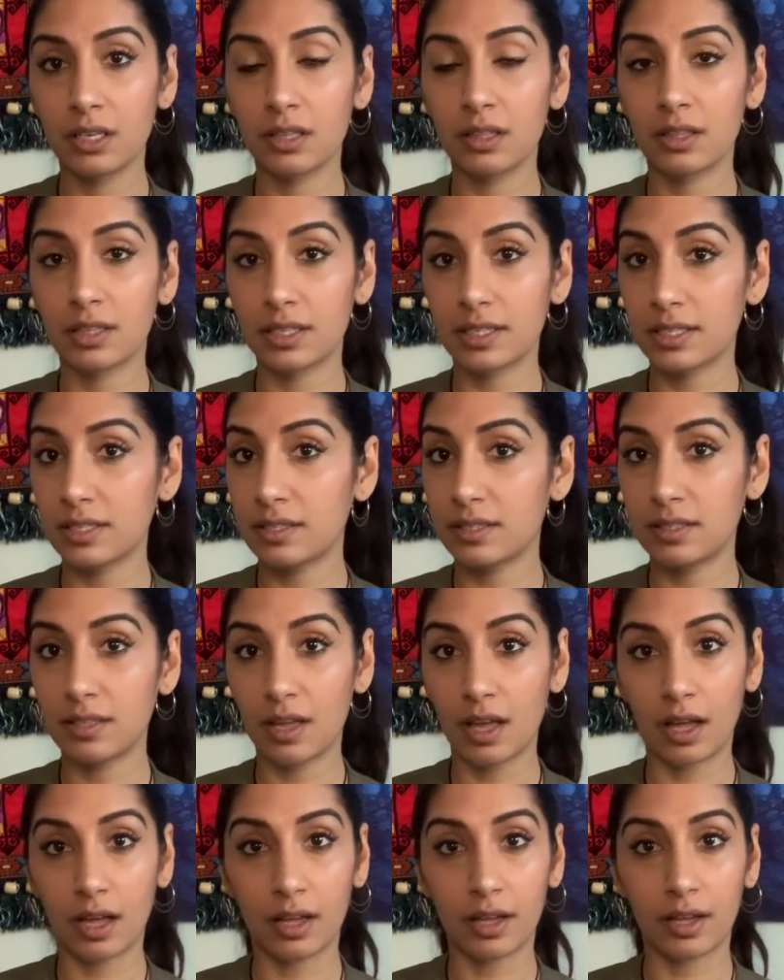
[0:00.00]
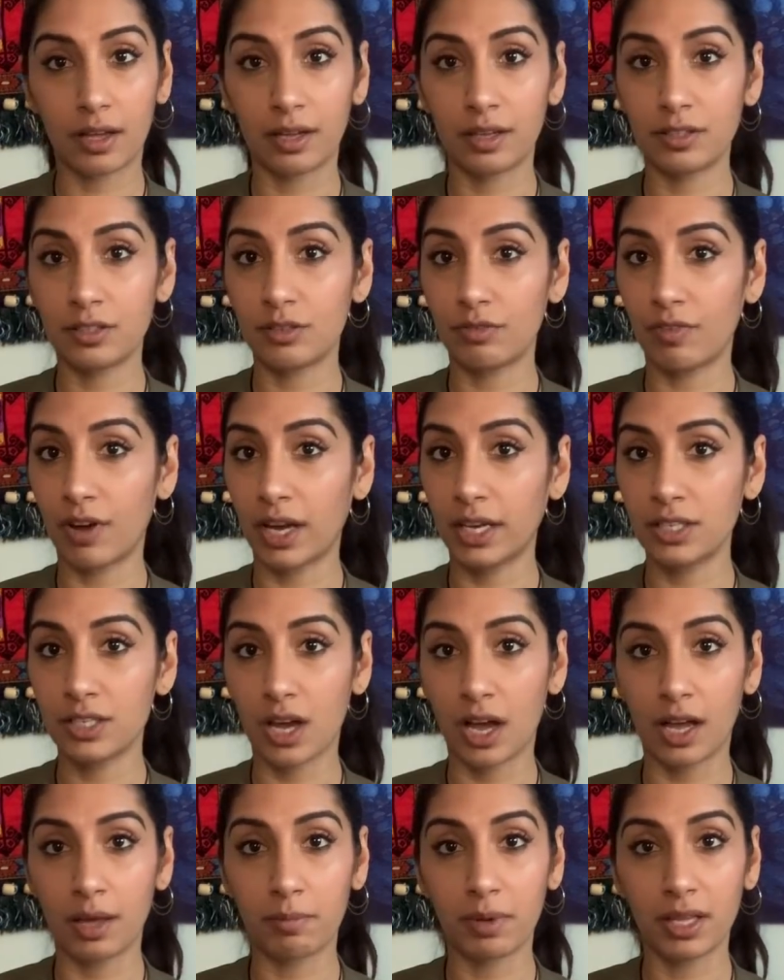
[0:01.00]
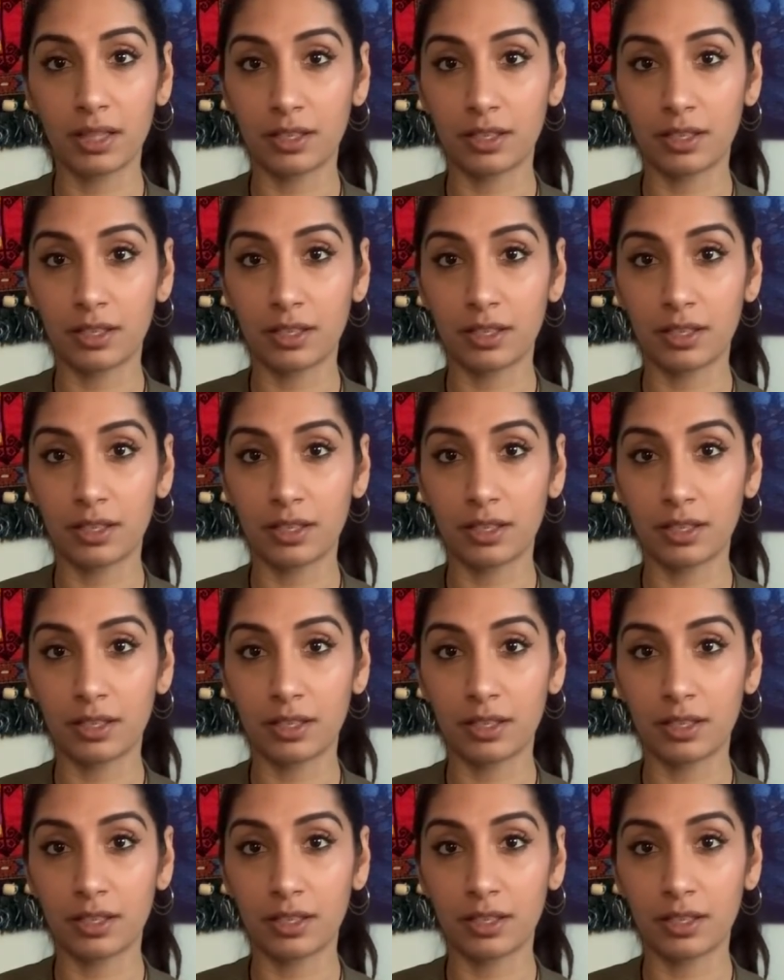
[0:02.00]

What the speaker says: This is divine timing.